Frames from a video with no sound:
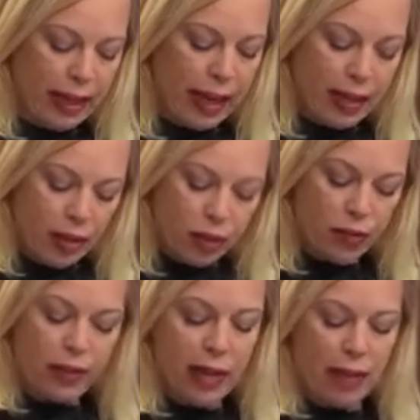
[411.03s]
and I
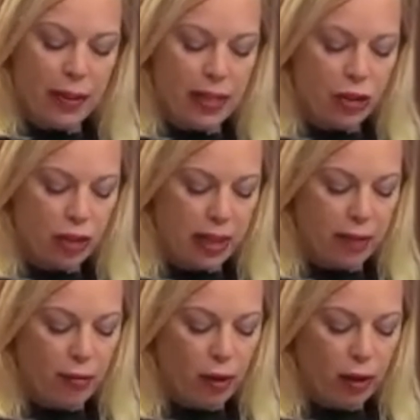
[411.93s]
served in that position in
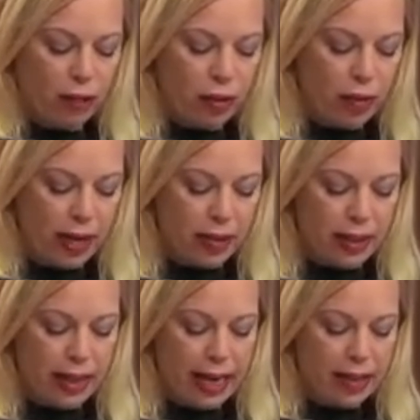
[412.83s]
the fall of
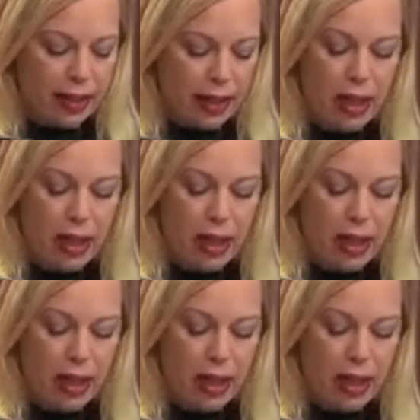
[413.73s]
2008